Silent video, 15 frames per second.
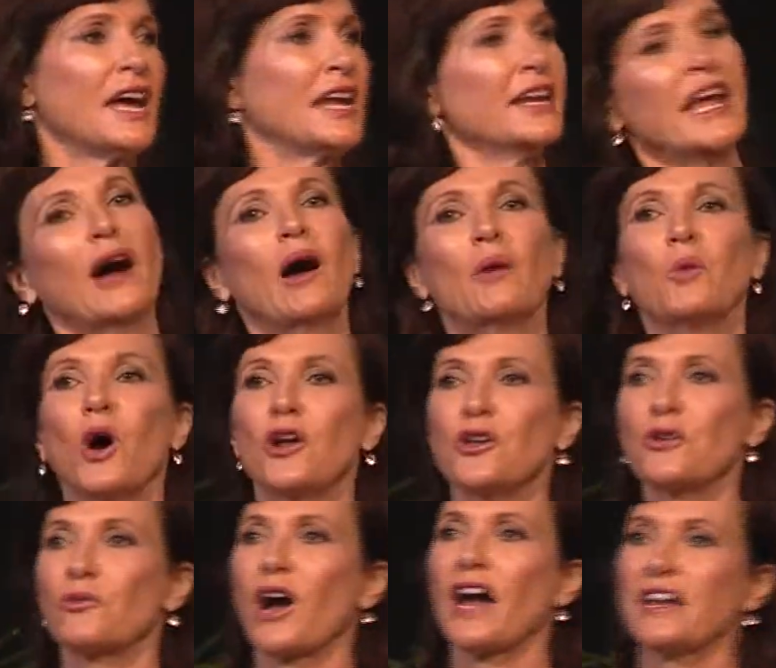Now, I want
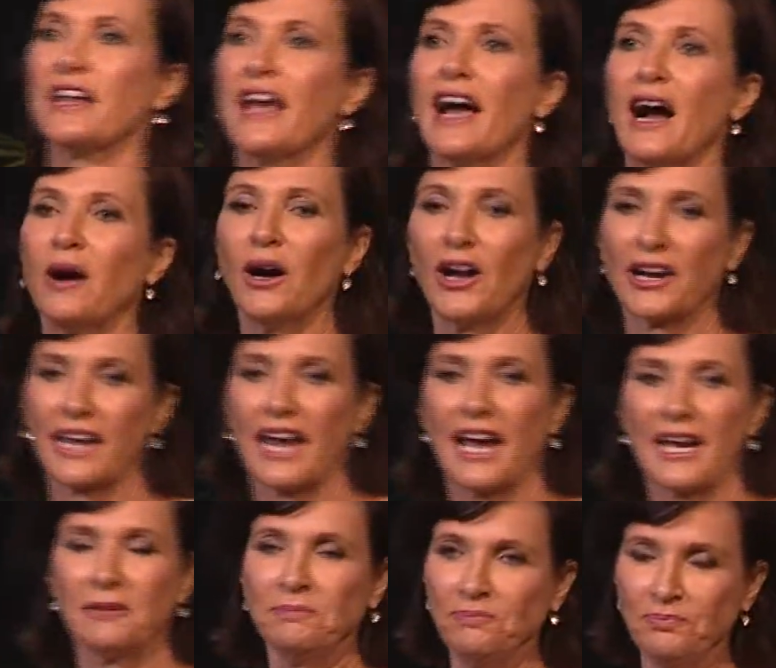you right now,
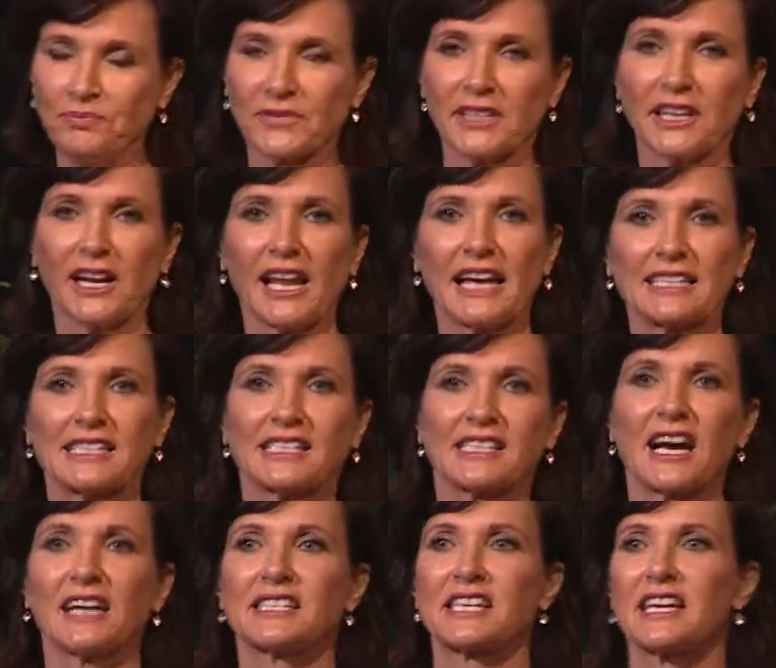okay, little
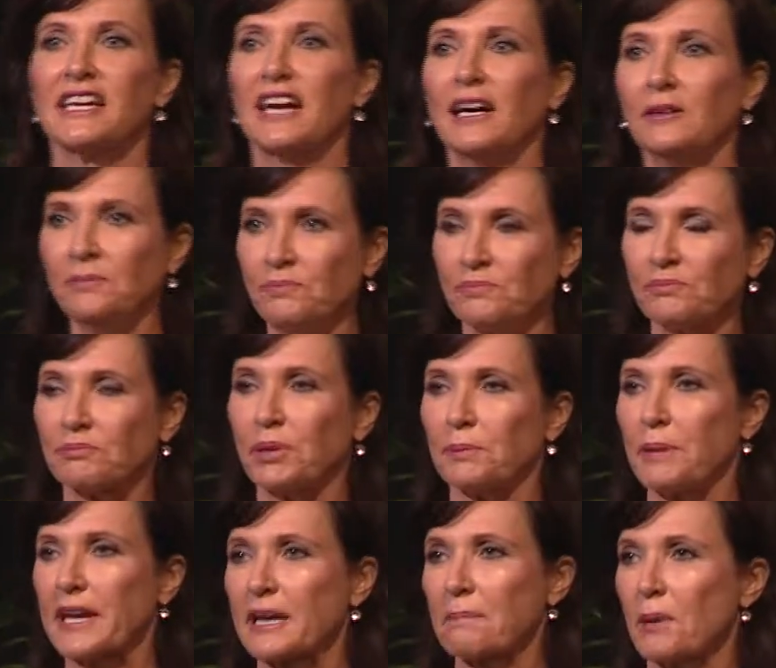exercise here.
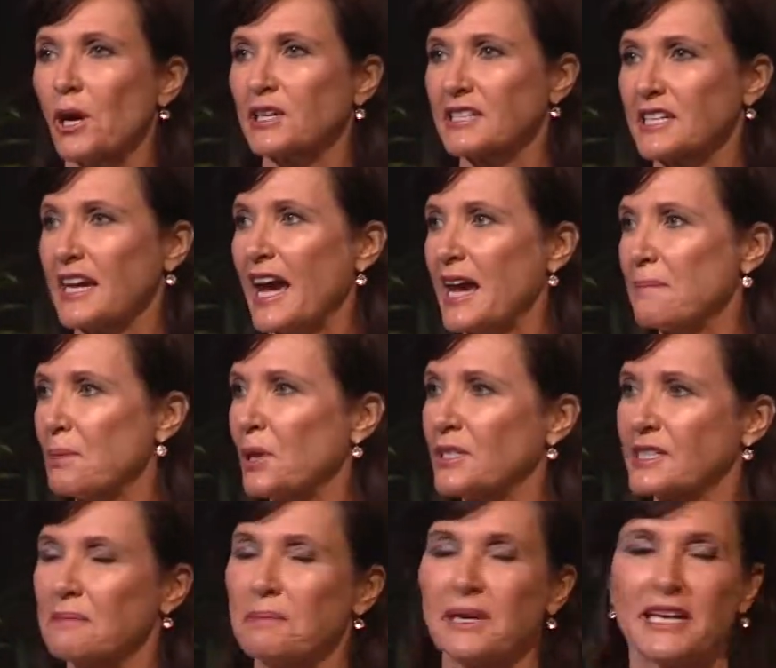Pick a person A and
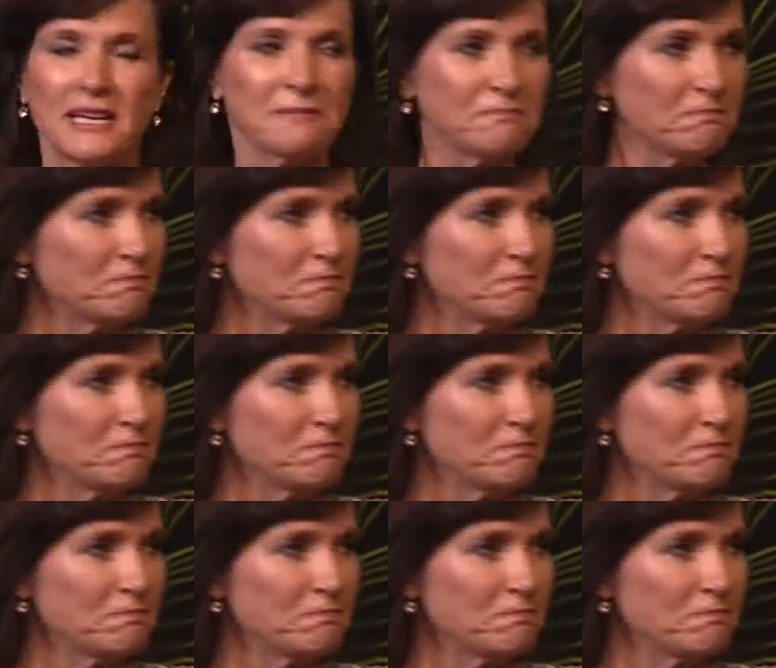person B.